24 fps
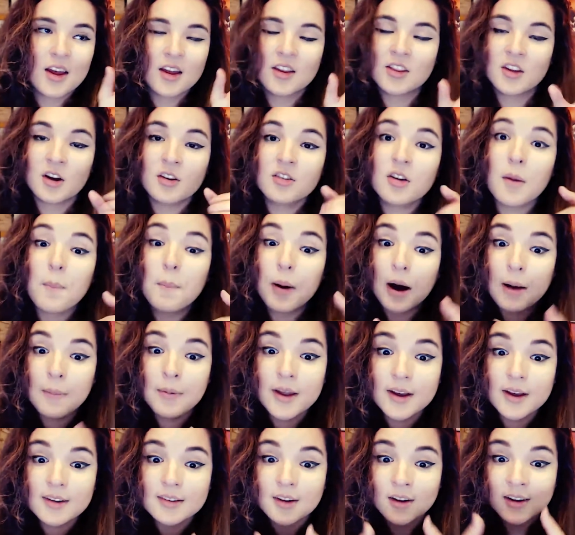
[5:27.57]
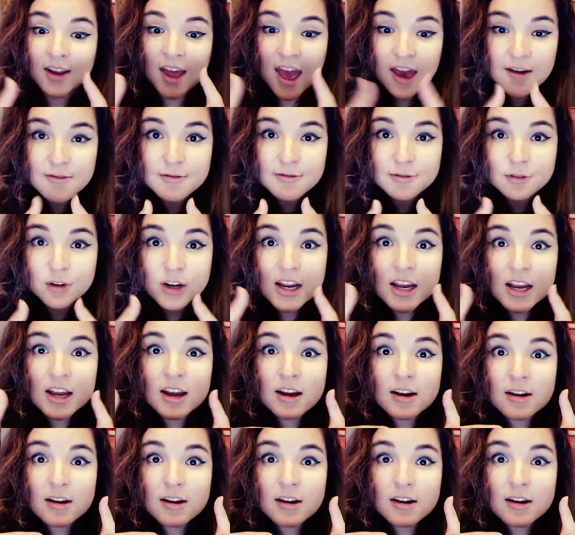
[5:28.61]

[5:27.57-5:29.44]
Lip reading: There's a Publix on every